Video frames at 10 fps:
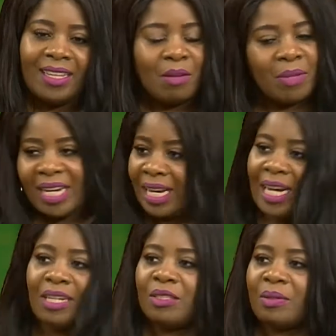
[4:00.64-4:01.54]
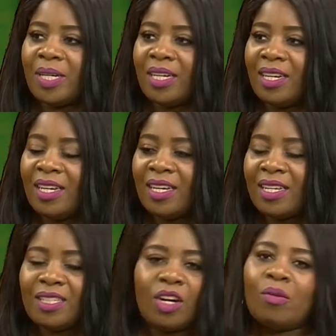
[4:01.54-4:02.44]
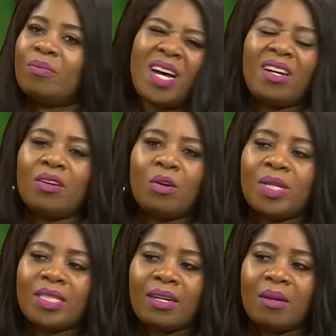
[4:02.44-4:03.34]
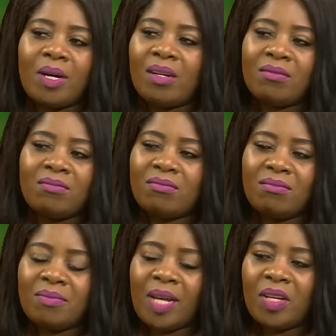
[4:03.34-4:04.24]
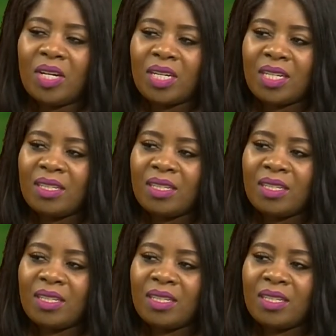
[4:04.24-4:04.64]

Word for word: that I'm like, I gotta do it. So I don't always care about my look